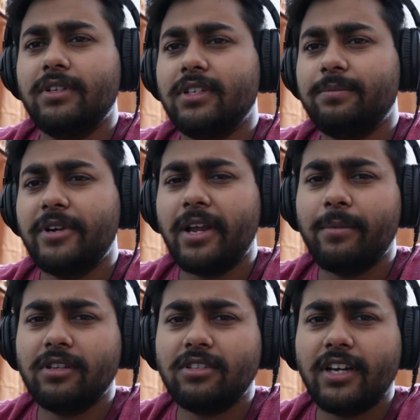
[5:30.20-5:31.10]
That's pretty
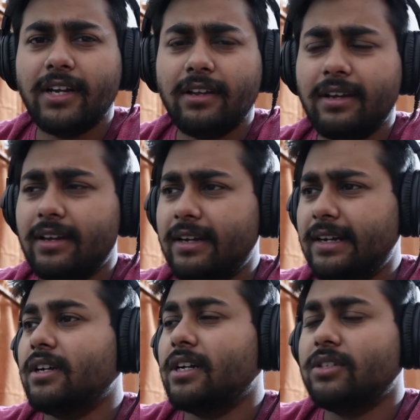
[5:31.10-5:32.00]
much it,
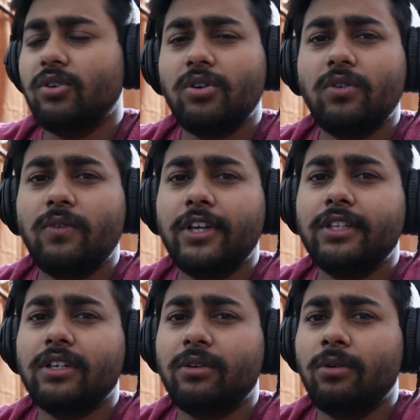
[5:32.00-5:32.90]
and I don't know
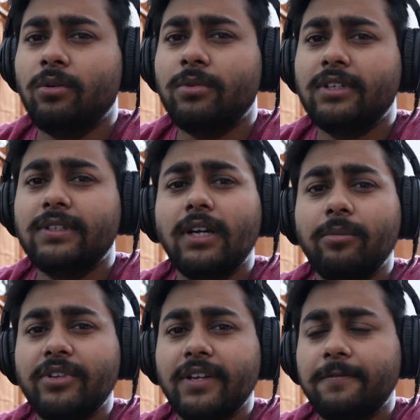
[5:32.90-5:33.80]
when the global
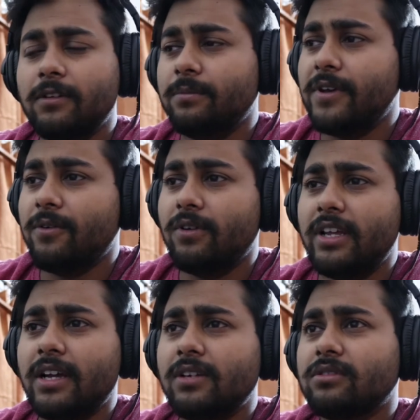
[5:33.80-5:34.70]
update will be
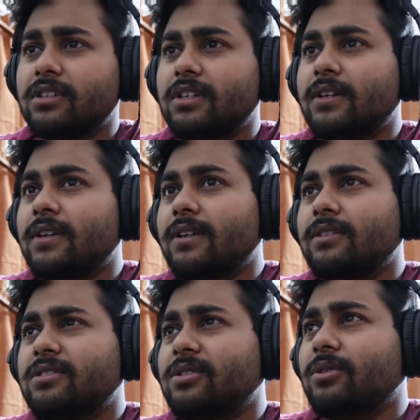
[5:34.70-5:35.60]
rolling out,
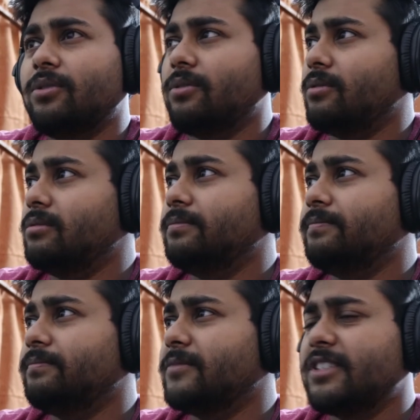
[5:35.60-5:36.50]
so
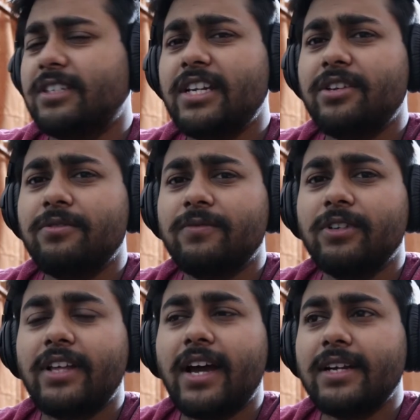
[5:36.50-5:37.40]
stay tuned
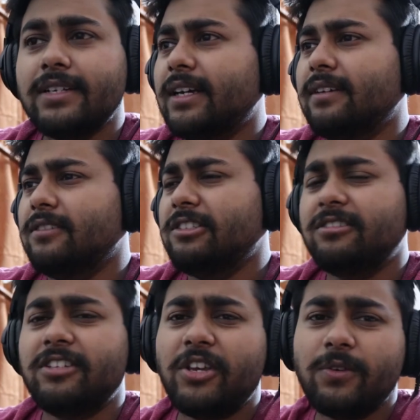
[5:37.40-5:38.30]
for that. I will
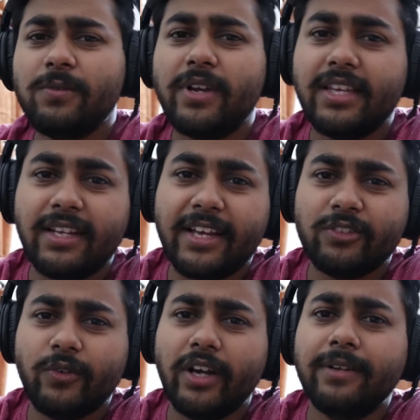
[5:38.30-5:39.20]
see you in the
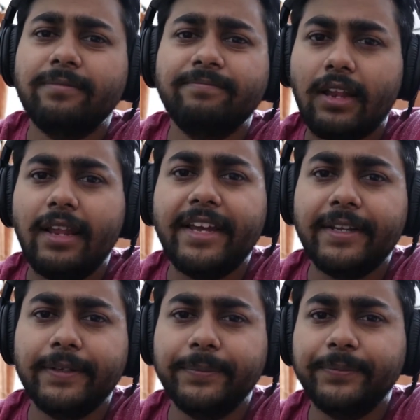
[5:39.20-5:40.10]
next one. Later.